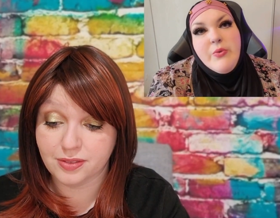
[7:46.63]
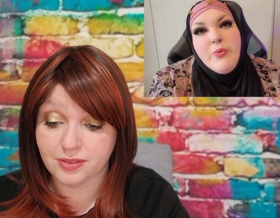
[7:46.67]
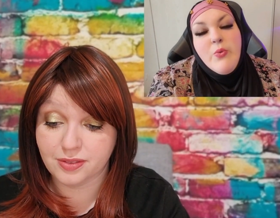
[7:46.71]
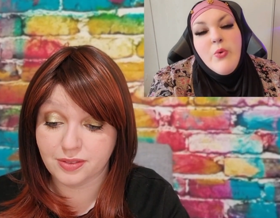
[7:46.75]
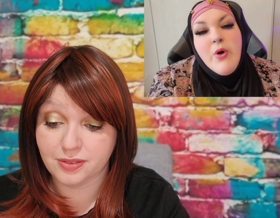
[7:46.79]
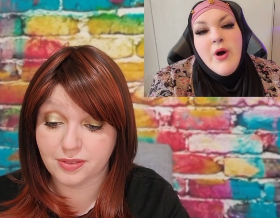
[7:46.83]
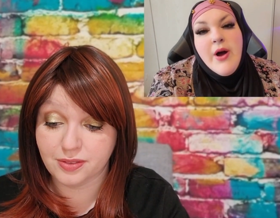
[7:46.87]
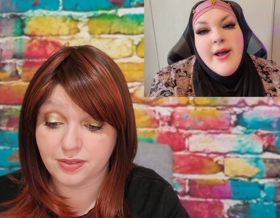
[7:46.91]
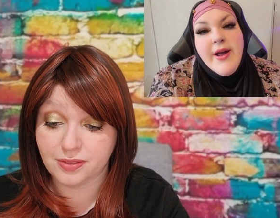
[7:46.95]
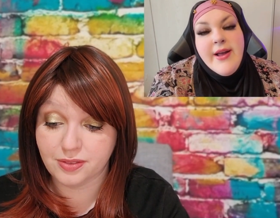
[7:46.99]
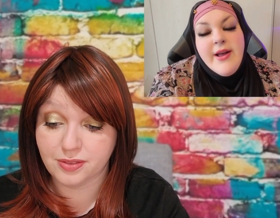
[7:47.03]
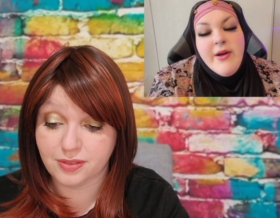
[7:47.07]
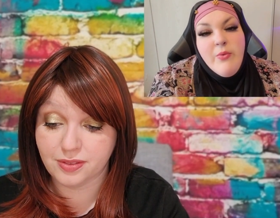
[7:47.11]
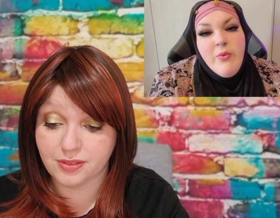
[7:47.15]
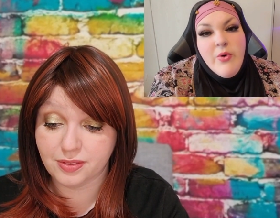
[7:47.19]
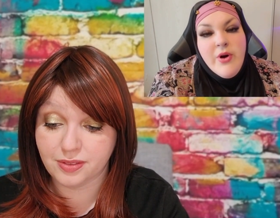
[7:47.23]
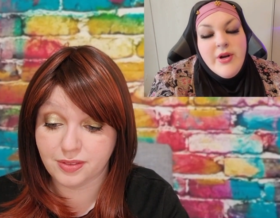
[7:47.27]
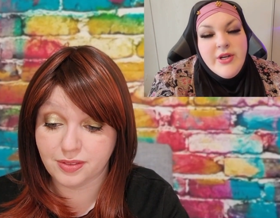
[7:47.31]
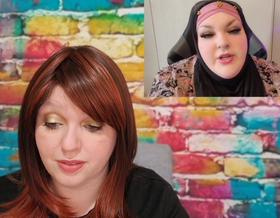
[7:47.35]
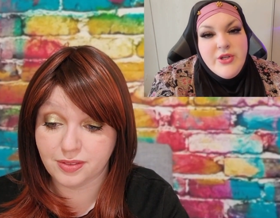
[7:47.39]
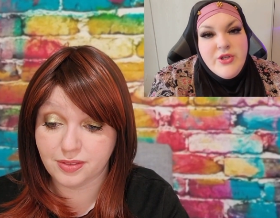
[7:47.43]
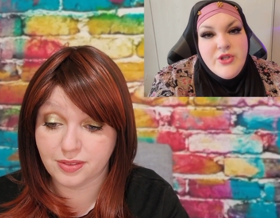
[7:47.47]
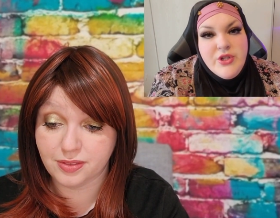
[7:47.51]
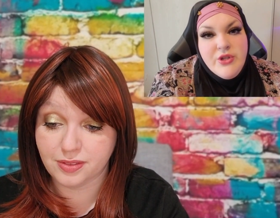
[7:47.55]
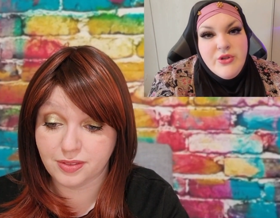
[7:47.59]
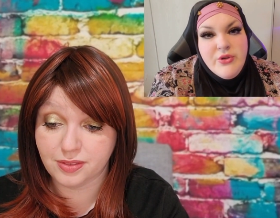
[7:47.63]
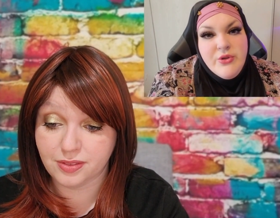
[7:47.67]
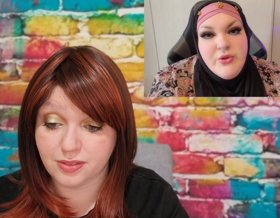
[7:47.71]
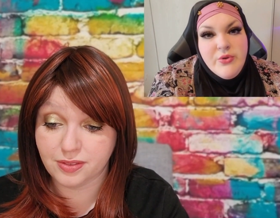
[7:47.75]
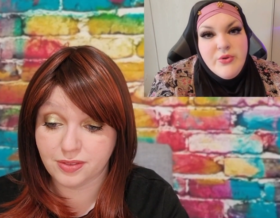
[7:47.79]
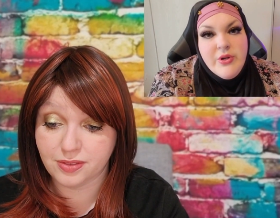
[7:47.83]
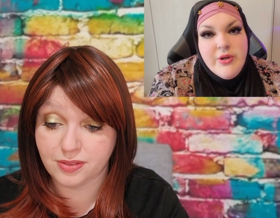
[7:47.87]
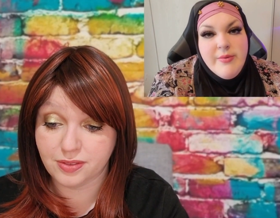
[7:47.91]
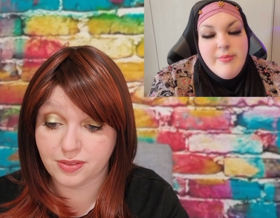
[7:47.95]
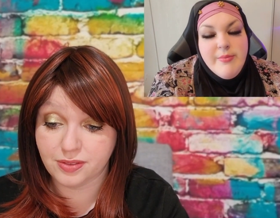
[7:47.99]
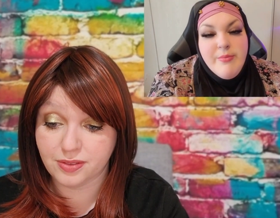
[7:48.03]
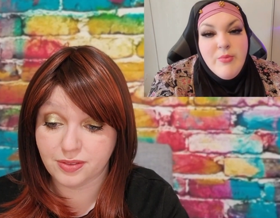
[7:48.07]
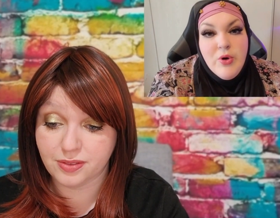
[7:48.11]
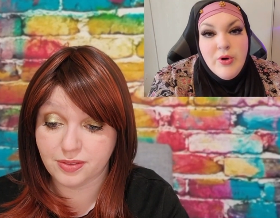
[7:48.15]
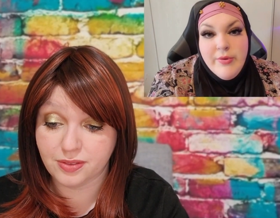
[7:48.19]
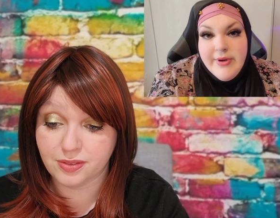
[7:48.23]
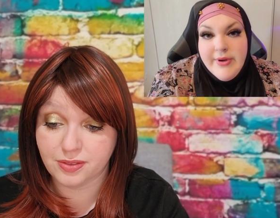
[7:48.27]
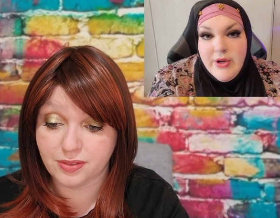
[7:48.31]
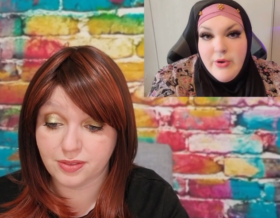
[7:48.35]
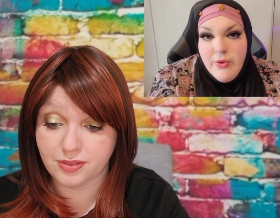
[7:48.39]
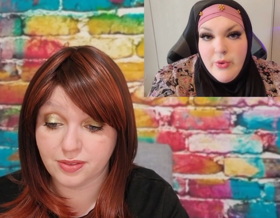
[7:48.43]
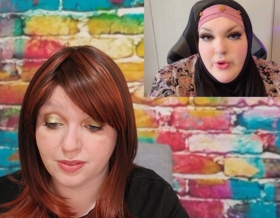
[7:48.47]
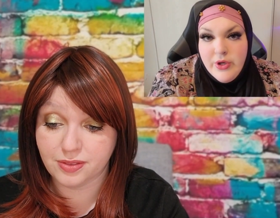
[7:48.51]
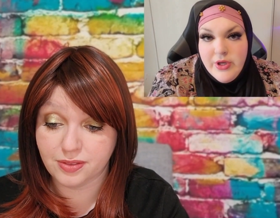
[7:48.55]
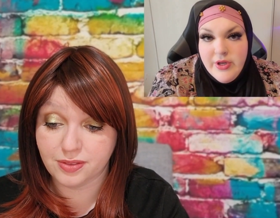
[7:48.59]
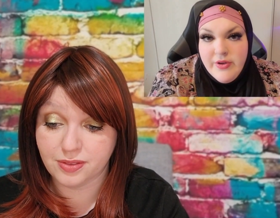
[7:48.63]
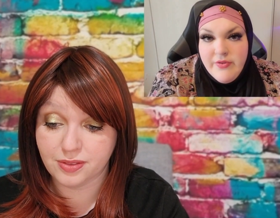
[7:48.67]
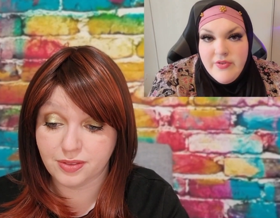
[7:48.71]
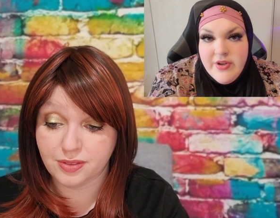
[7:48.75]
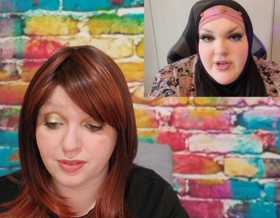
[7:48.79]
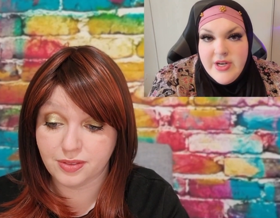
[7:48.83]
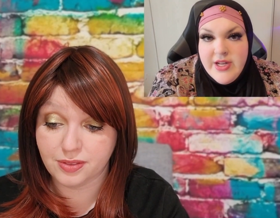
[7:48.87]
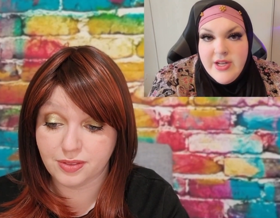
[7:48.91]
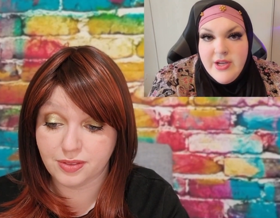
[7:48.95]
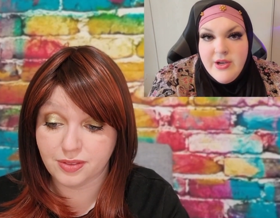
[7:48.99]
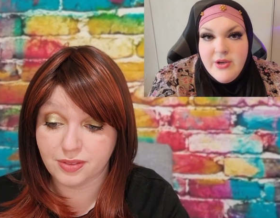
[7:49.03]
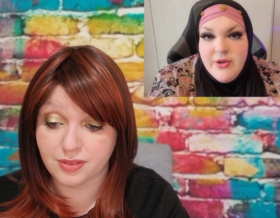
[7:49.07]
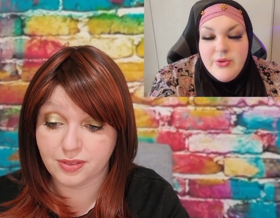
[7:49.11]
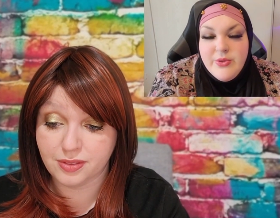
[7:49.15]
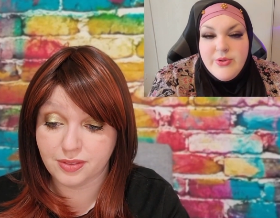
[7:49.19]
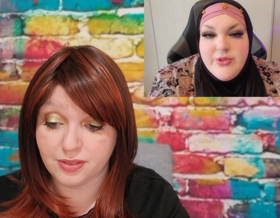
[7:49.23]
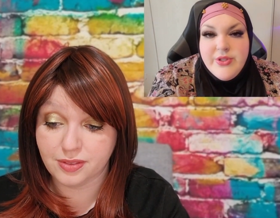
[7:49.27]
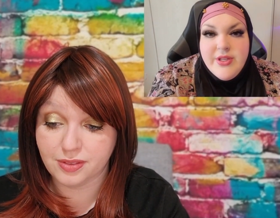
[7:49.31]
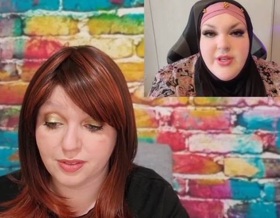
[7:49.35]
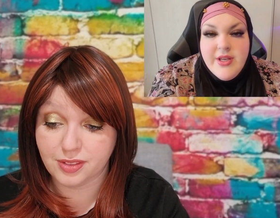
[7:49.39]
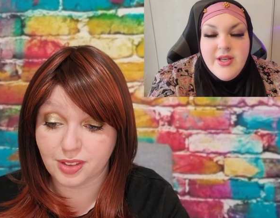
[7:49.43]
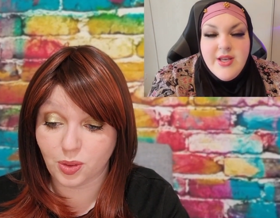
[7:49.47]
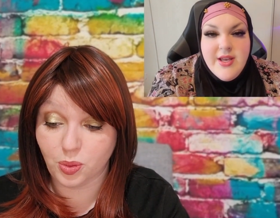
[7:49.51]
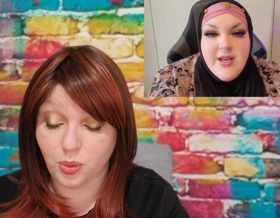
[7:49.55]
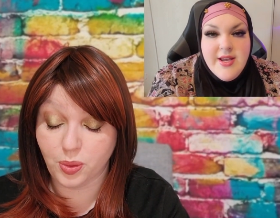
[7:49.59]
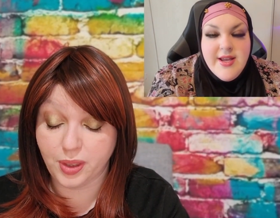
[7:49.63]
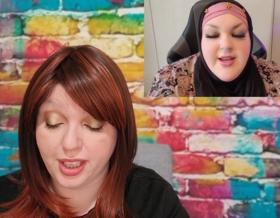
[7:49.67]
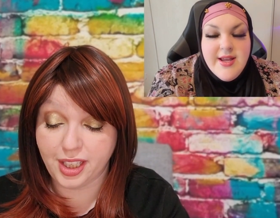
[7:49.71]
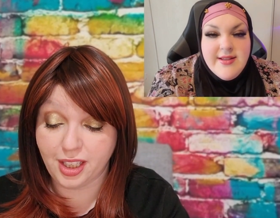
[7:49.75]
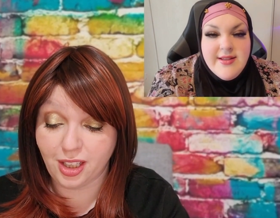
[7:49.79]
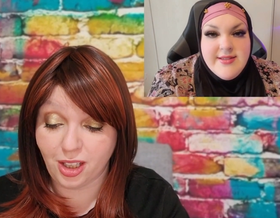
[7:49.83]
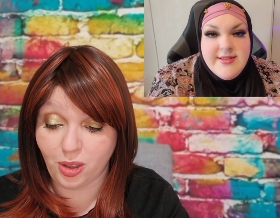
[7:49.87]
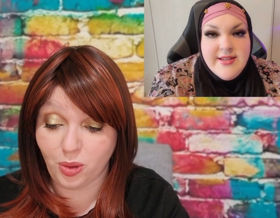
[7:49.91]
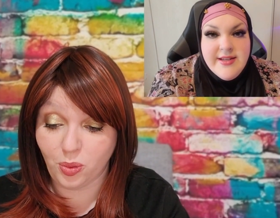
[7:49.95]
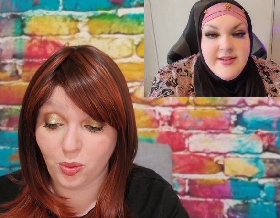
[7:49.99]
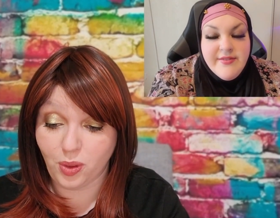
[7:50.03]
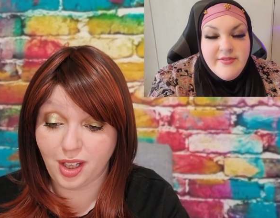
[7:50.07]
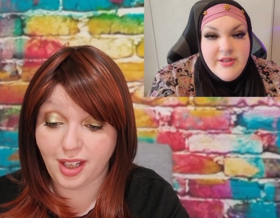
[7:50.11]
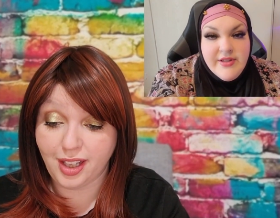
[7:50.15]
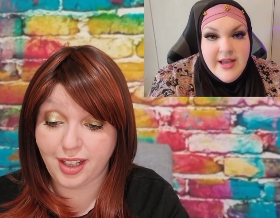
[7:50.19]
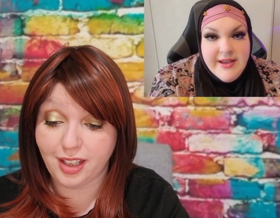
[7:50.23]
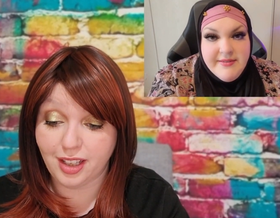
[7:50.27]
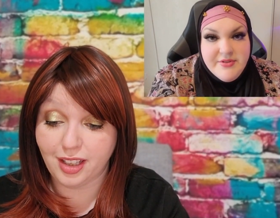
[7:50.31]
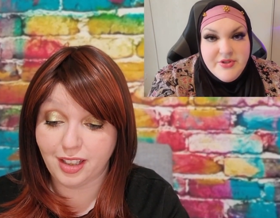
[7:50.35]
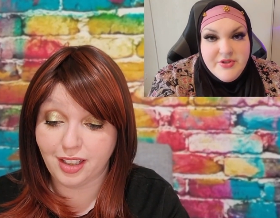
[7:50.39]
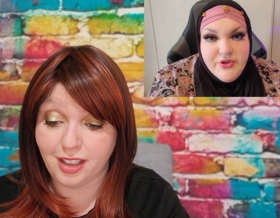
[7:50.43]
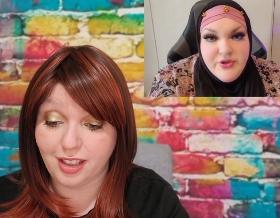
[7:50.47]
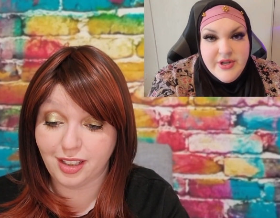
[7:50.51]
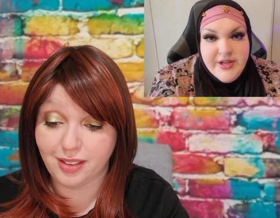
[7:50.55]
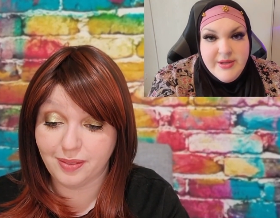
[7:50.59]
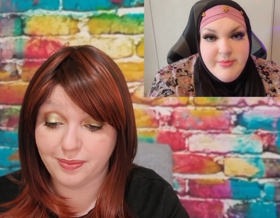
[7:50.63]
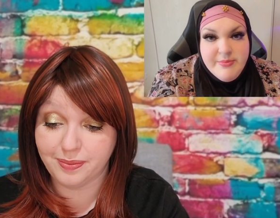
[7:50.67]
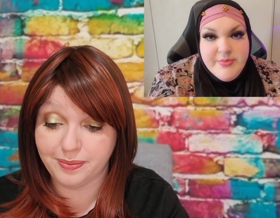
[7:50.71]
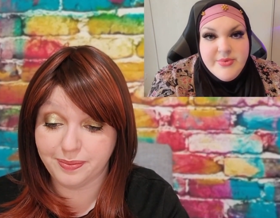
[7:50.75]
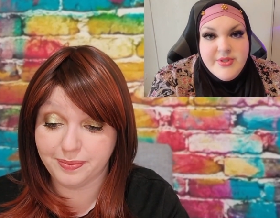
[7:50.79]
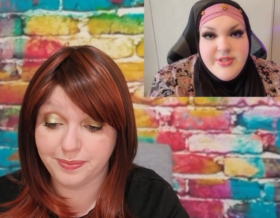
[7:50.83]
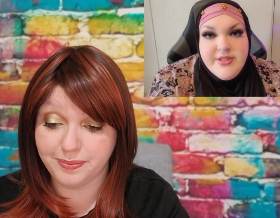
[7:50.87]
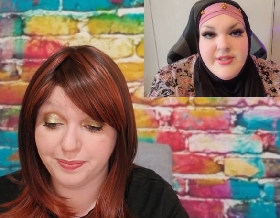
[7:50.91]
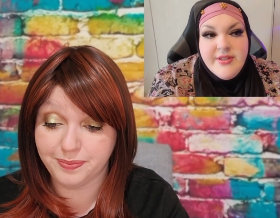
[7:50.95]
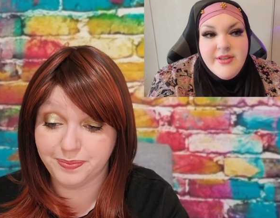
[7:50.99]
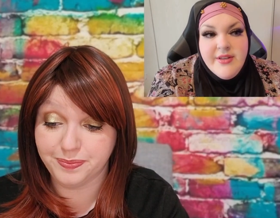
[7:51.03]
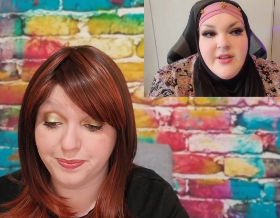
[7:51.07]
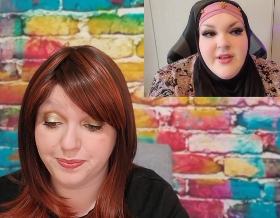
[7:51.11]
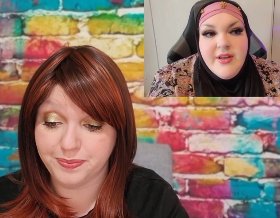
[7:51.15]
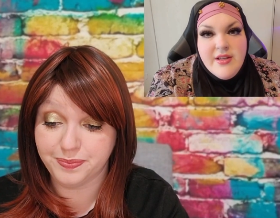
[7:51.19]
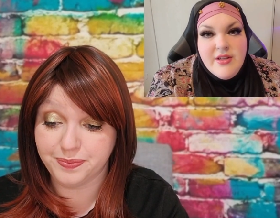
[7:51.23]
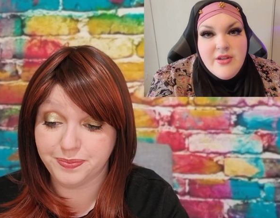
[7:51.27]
Speaker 1: why I want to do more recorded videos instead of live streams.